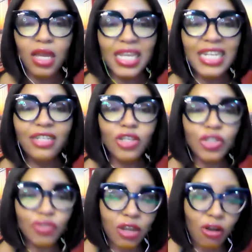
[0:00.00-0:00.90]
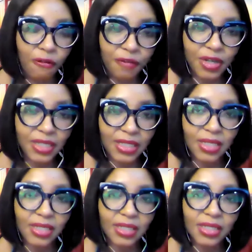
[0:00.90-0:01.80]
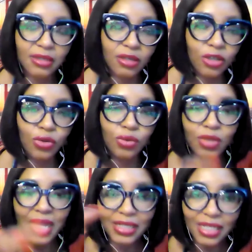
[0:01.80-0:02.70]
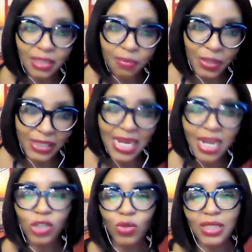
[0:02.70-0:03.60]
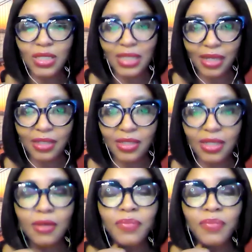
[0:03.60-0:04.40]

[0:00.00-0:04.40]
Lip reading: industry conferences, you know, that is pertaining to a sector.